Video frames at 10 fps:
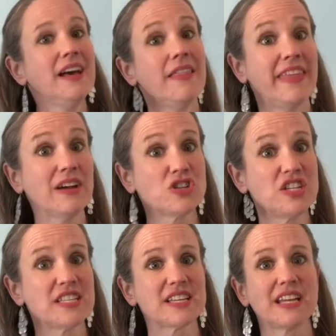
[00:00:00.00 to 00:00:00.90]
There she
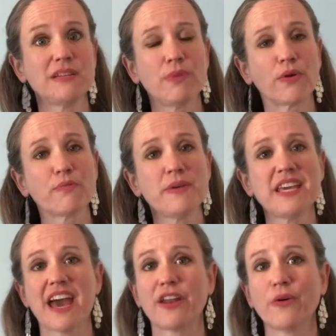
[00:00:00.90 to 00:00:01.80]
studied both
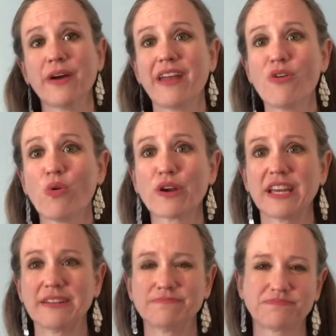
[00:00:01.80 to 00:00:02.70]
piano and organ.